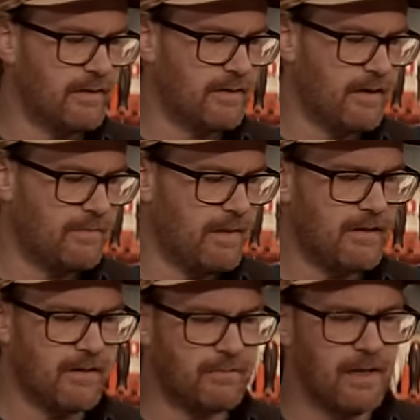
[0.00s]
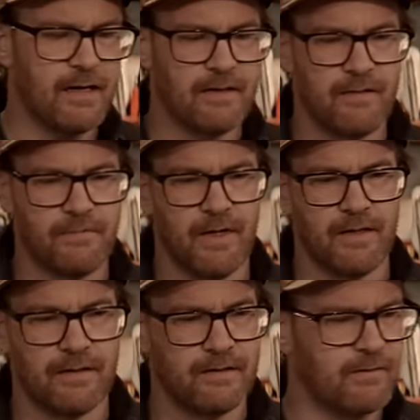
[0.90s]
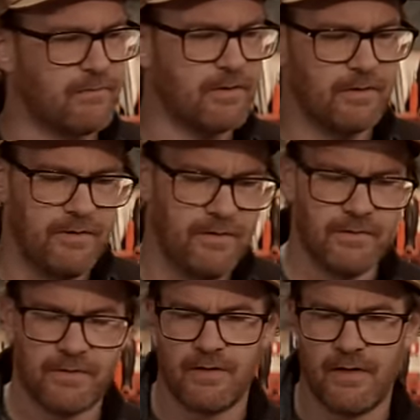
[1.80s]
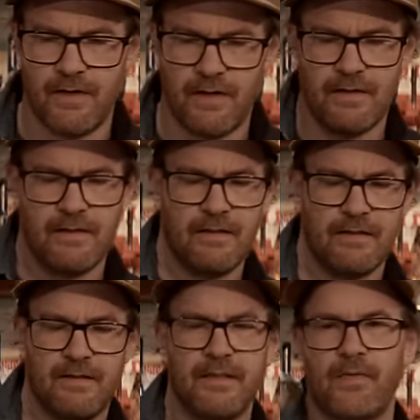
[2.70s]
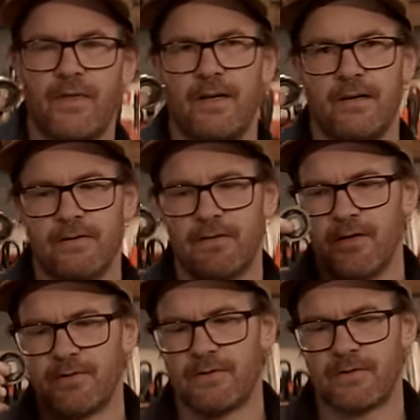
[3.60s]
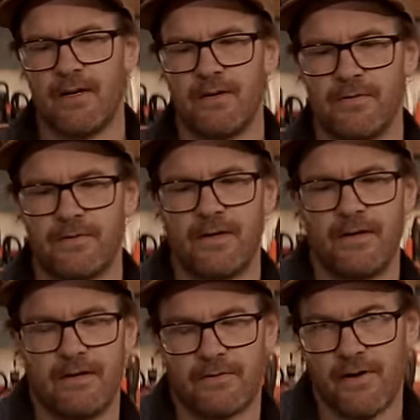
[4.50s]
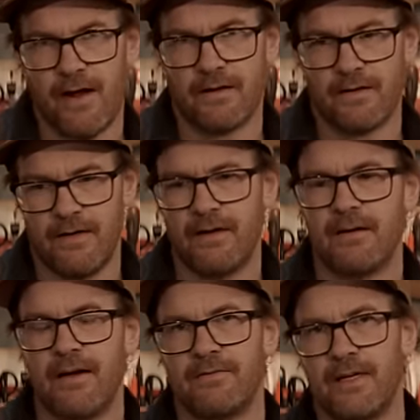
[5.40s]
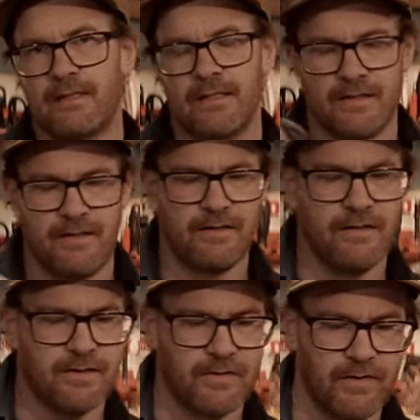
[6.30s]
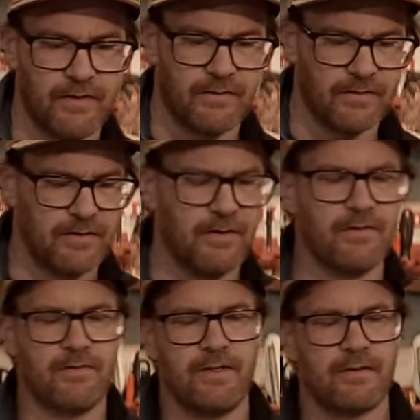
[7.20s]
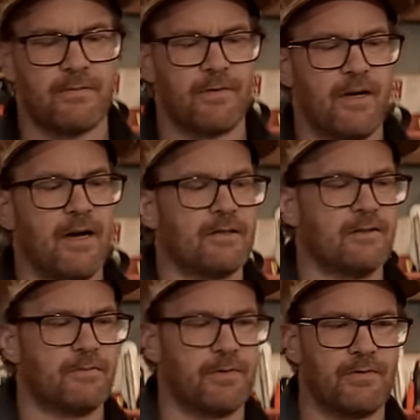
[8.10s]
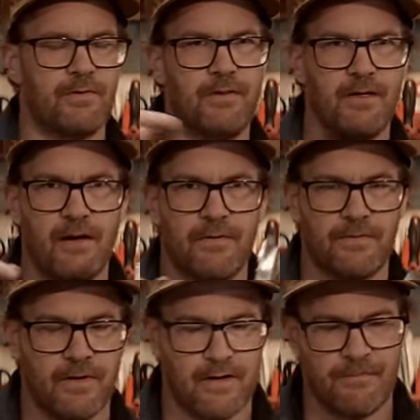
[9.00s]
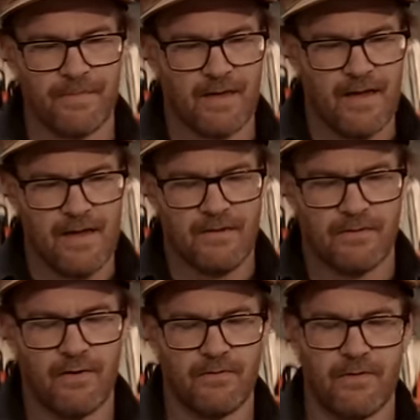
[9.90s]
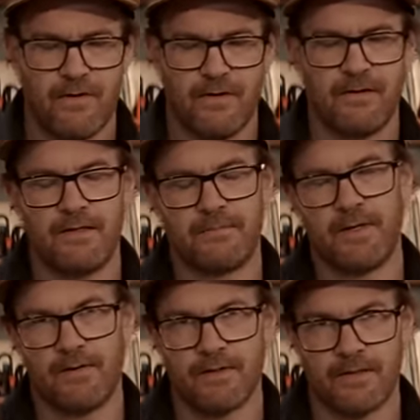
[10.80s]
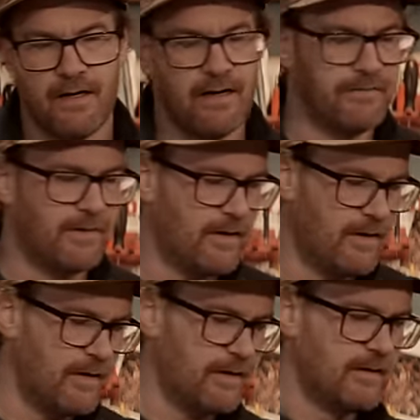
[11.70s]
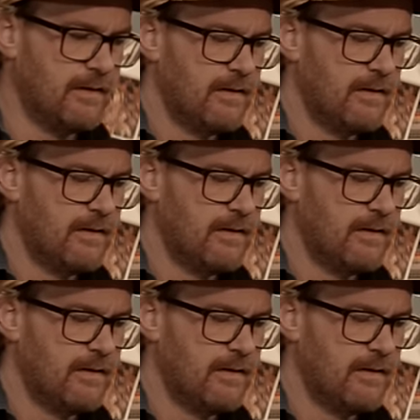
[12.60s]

and make a blanking plate, and then we're gonna use this thing on the other side of the crank and have that as the ignition trigger. Because the only reason for the axle protruding out of the cover is because I have the...